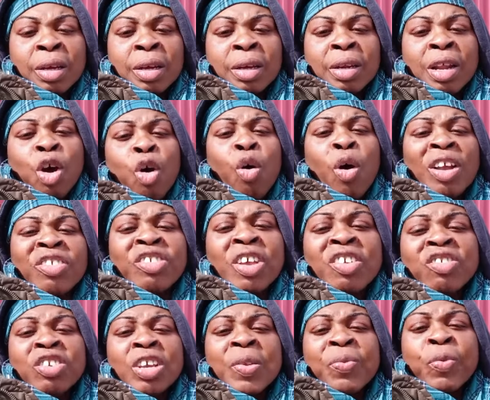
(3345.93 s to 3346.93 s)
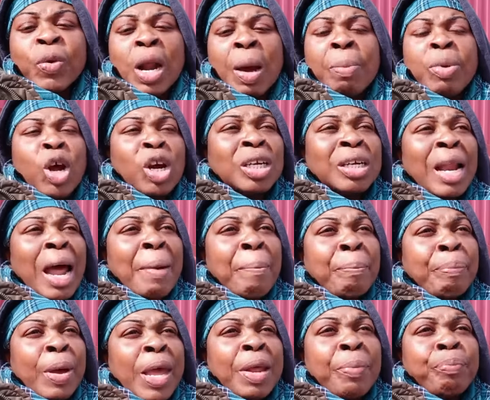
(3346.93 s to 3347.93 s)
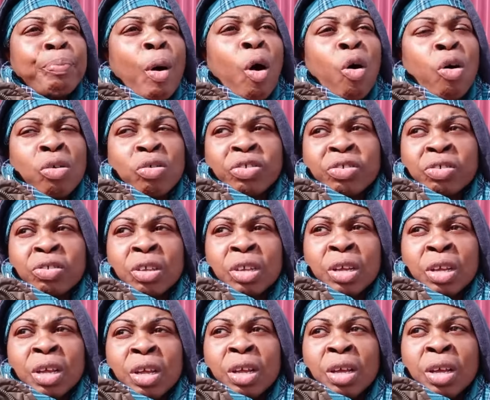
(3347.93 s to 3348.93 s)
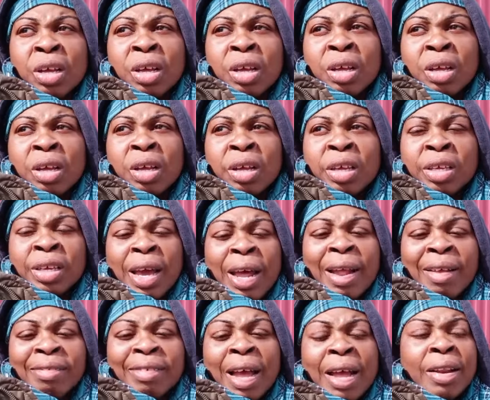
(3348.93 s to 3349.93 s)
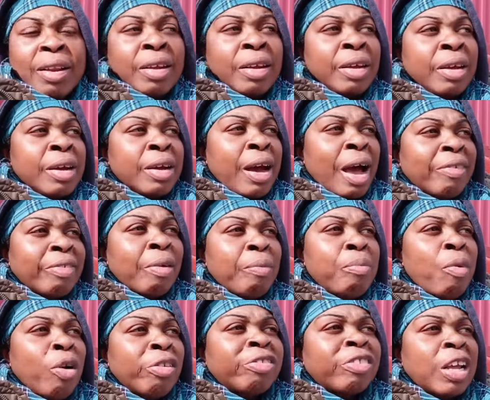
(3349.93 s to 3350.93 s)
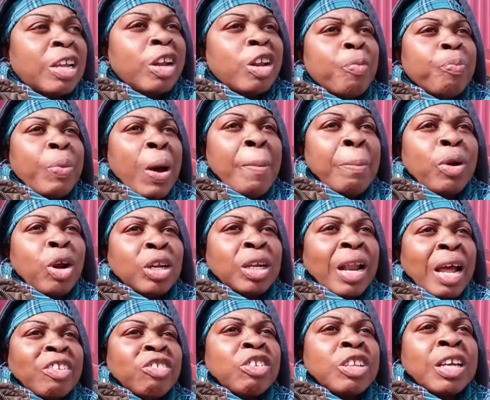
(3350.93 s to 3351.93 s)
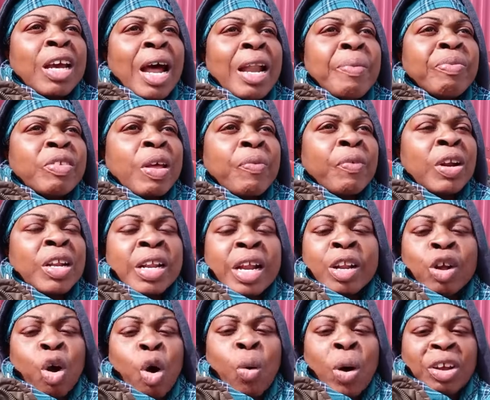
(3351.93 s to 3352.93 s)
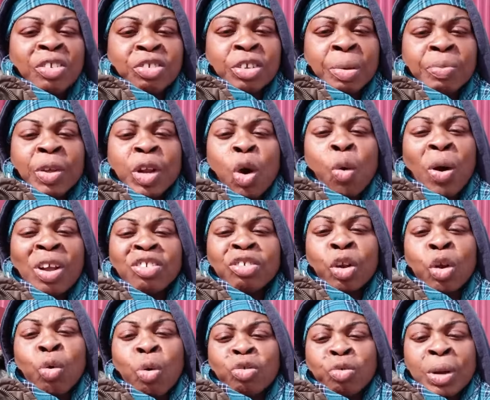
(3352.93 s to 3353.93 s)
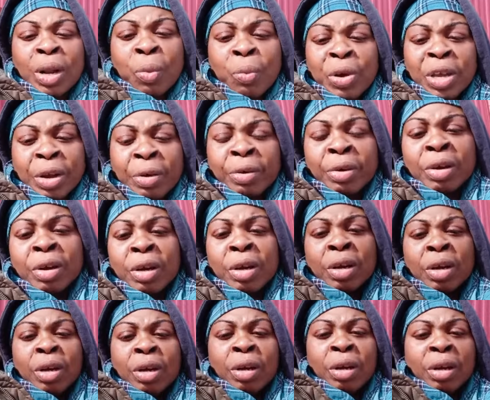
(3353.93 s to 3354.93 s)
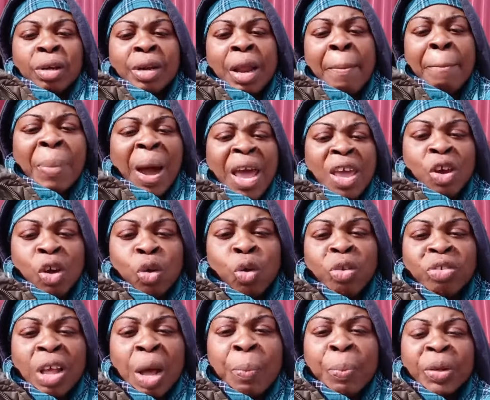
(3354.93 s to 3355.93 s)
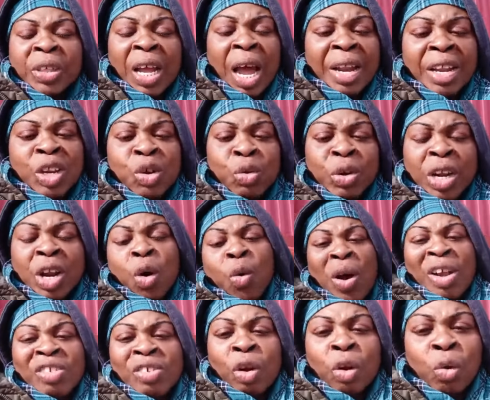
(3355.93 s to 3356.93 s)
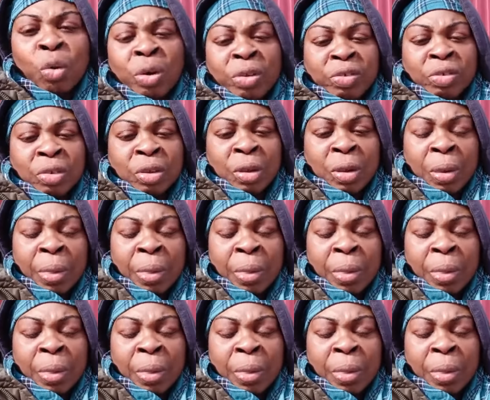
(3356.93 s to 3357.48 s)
They don't wash their sheet full of blood clot bed bugs. You understand? Because the monks, they don't put on blood clot sheet, call themselves clean and they go wash them. They don't wash clothes when they wear. Then buy clothes and put on in you. They don't wash clothes.